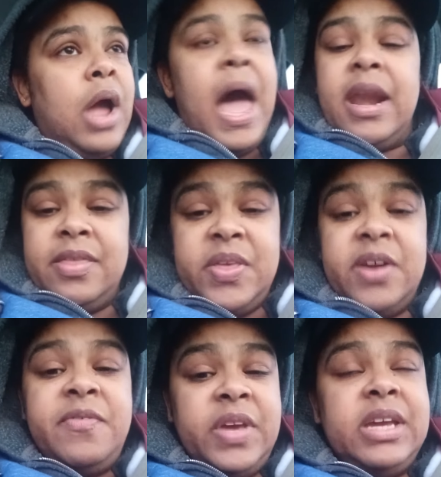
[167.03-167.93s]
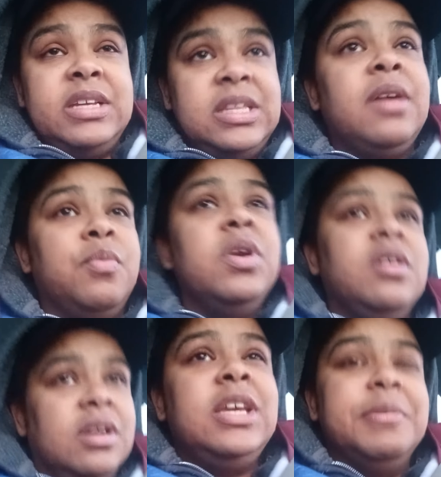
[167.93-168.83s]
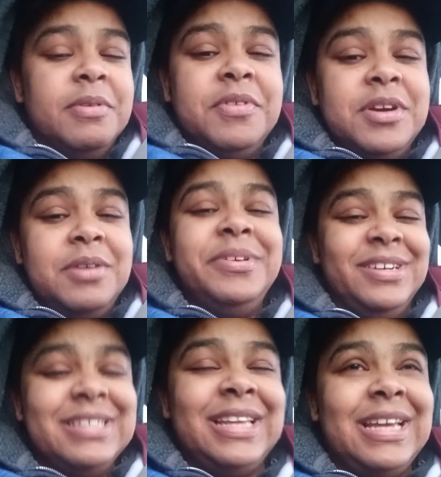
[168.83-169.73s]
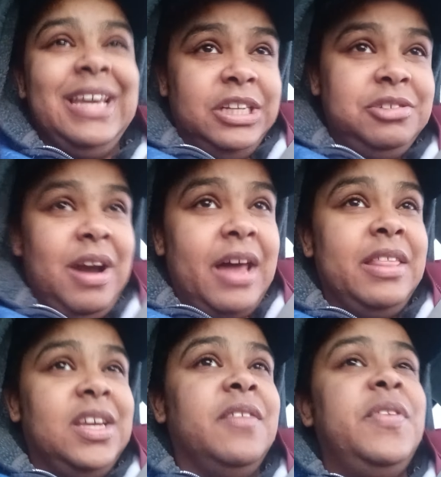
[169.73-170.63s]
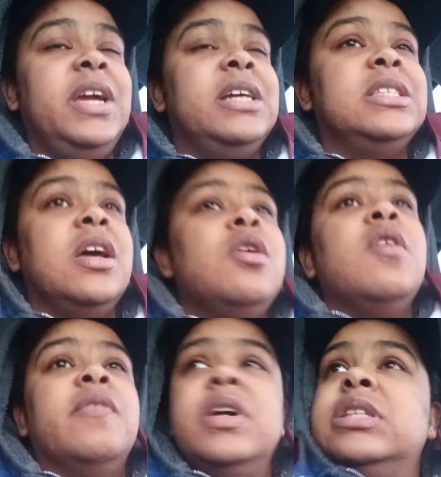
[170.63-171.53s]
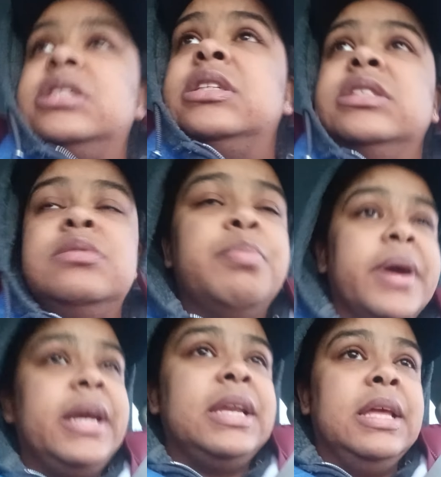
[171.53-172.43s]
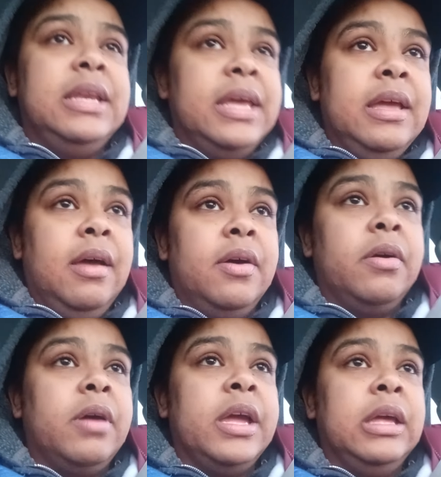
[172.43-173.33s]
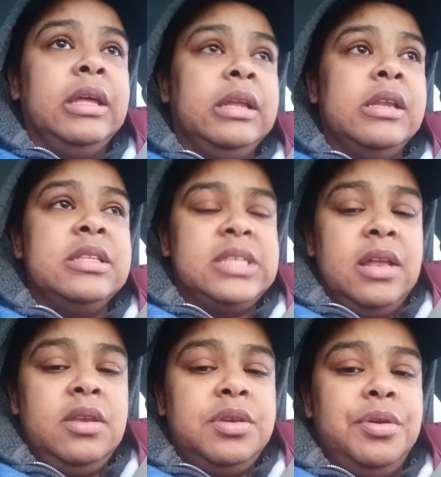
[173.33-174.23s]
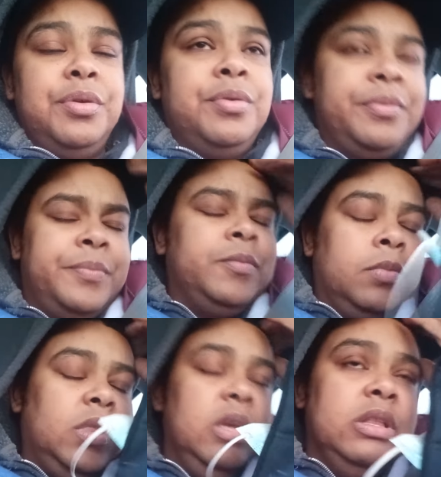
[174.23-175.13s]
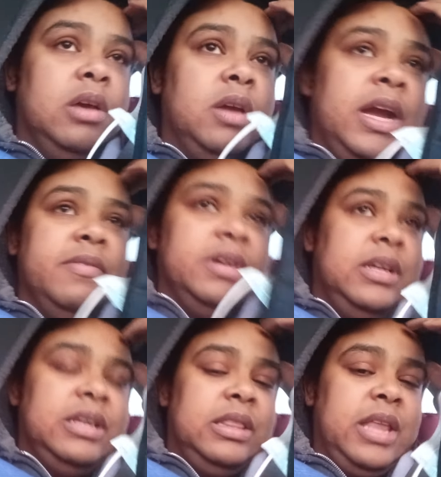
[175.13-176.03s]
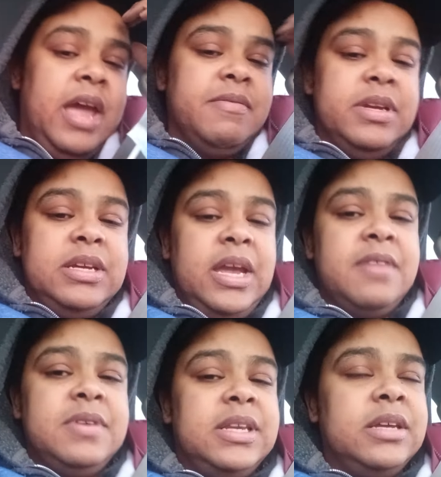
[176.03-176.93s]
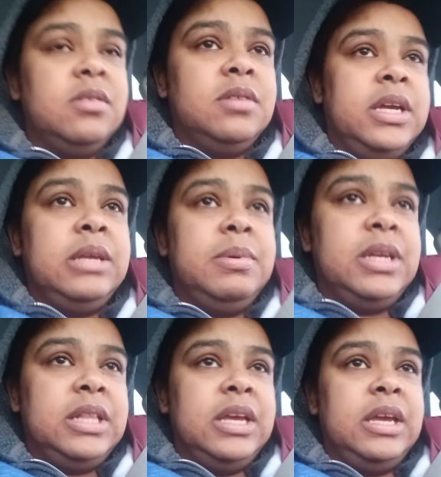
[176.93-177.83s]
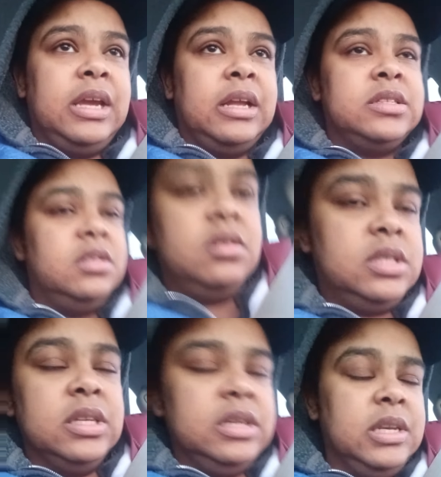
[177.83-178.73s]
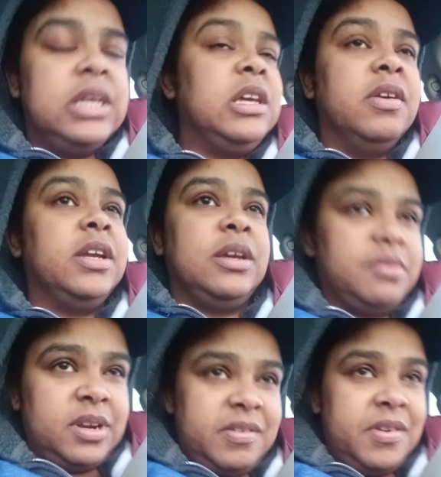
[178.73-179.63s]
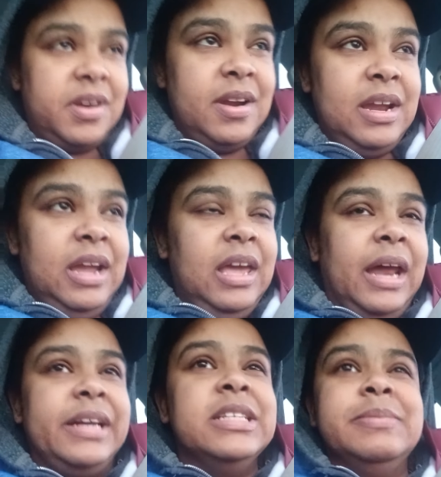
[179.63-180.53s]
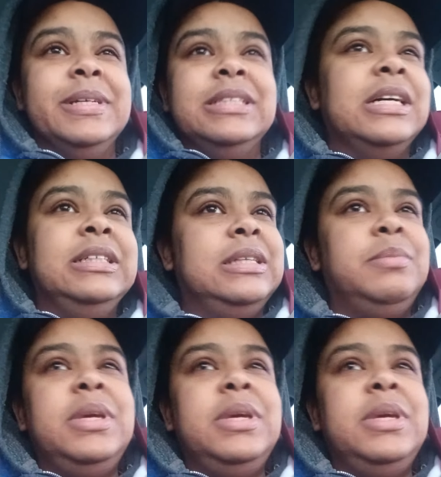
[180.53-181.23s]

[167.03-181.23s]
out of their face. And we're going to keep it real. We're going to say get you out of their face versus breaking it down and telling you, every little itty bitty thing to the nitty gritty or whatever. Like it's been done to